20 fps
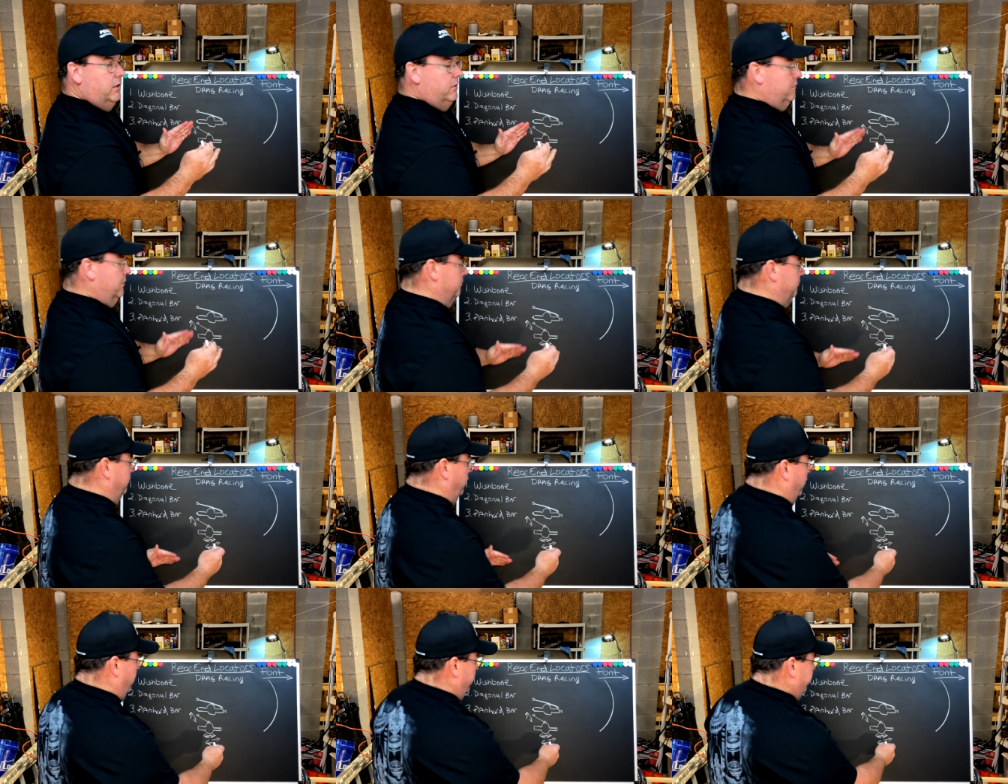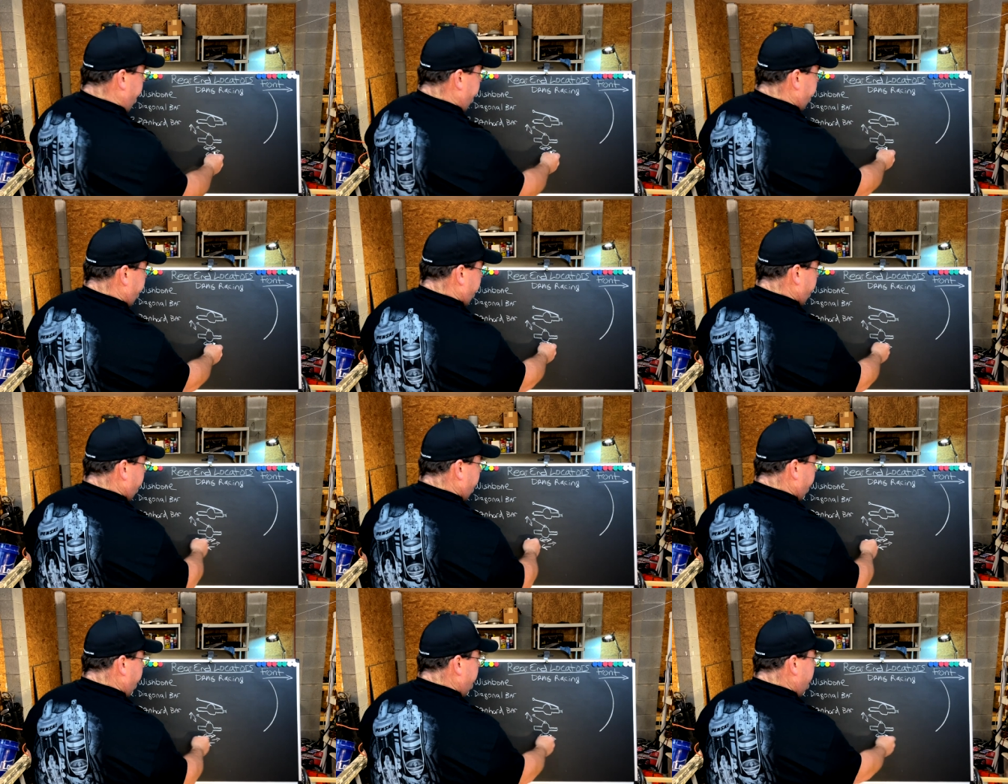the more
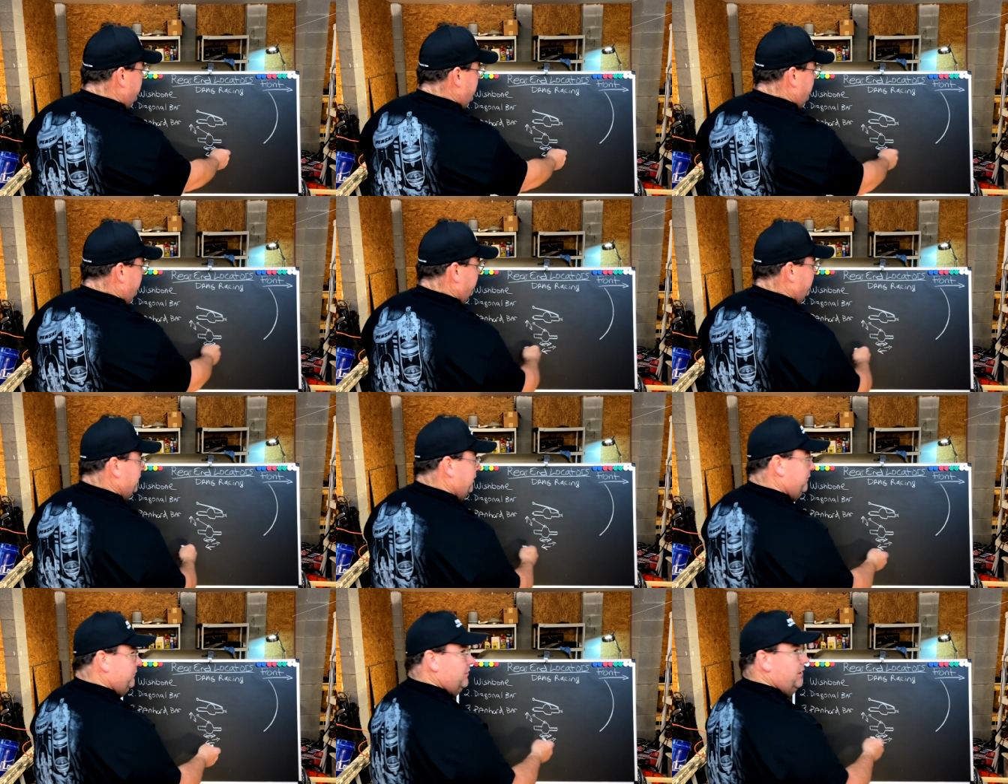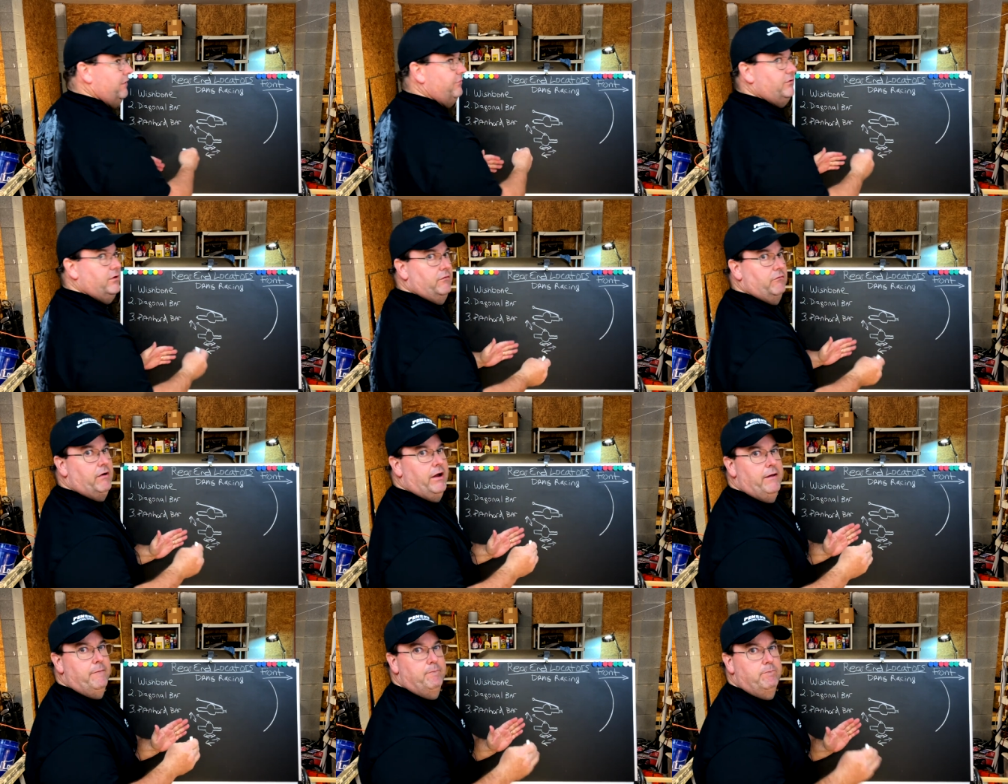extreme these left and
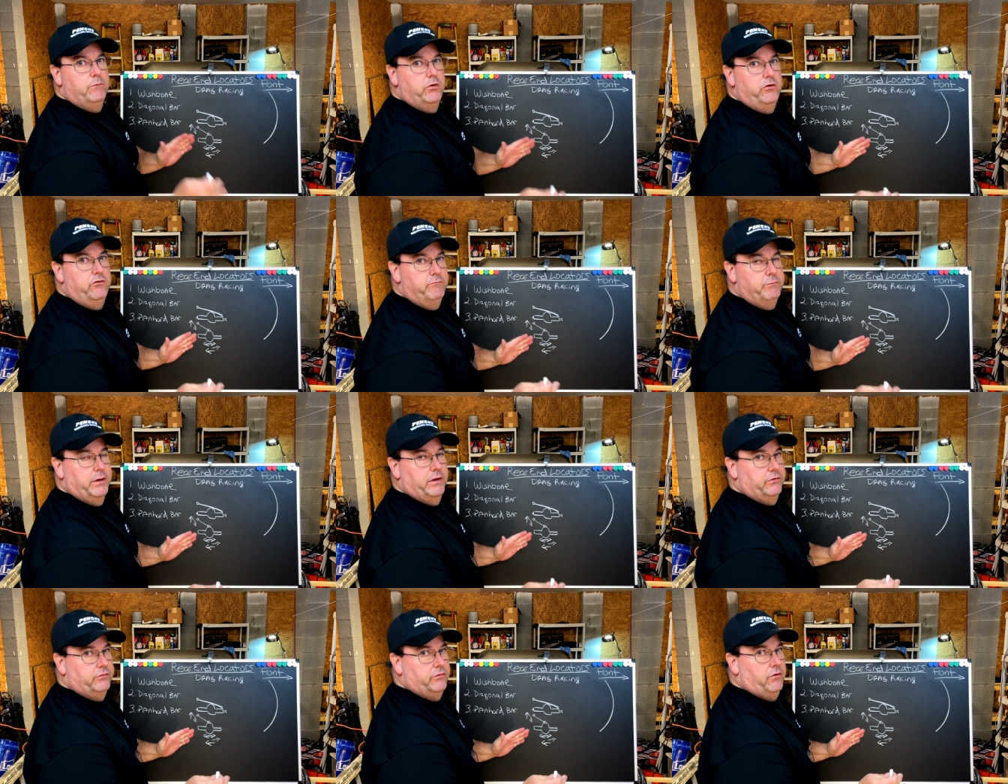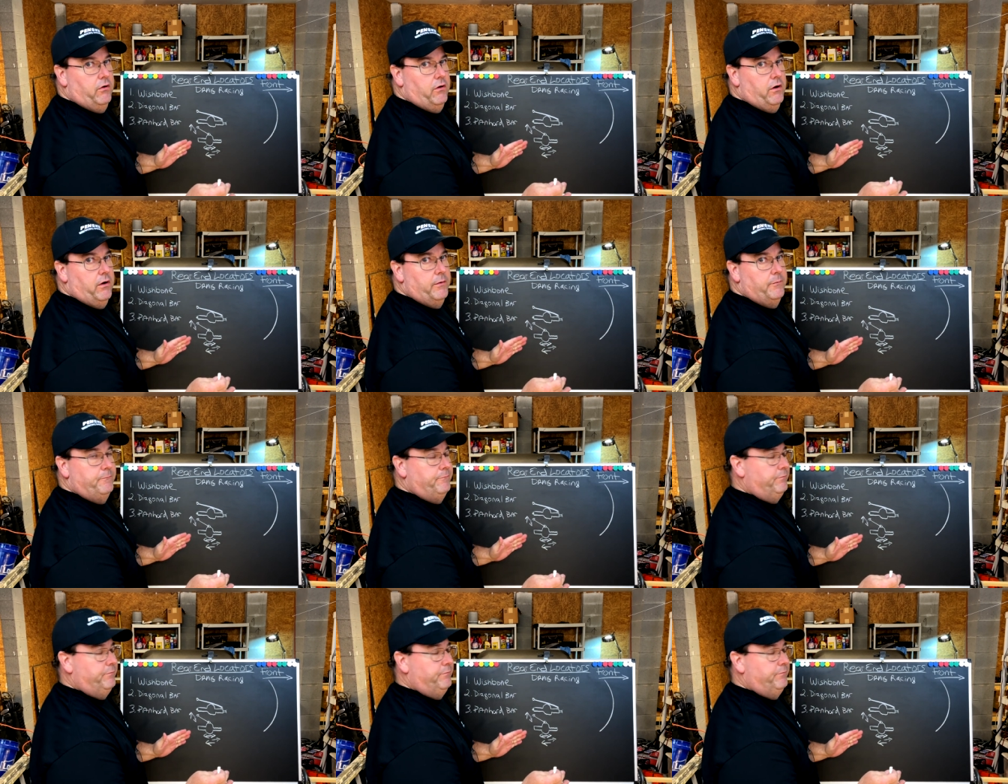right movements are.